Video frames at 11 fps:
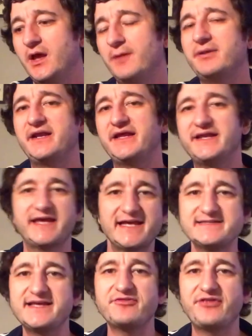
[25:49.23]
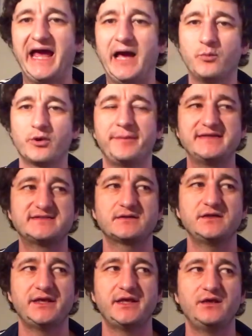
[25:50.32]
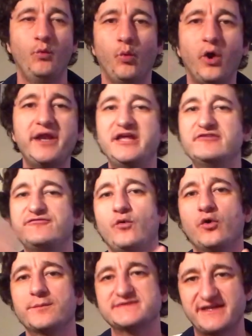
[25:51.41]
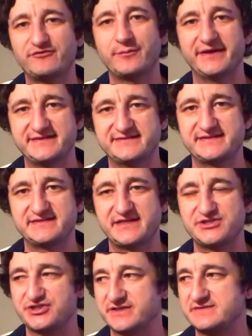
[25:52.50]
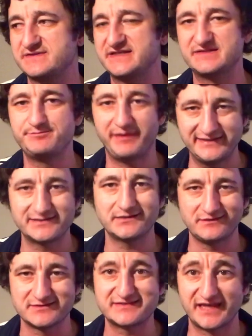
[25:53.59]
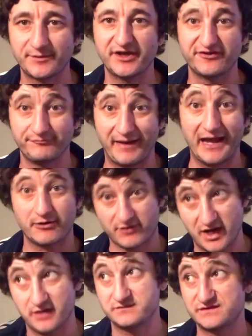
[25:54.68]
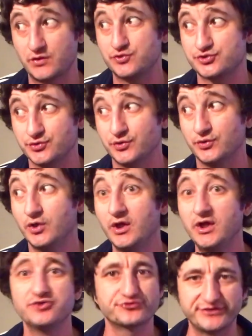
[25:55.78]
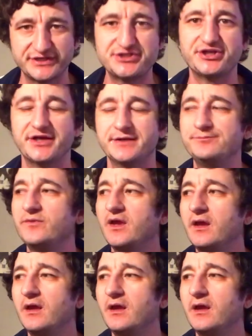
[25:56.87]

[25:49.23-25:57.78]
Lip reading: But in a case like that, where basically what informs everybody's decisions is basically the same kind of background social tradition,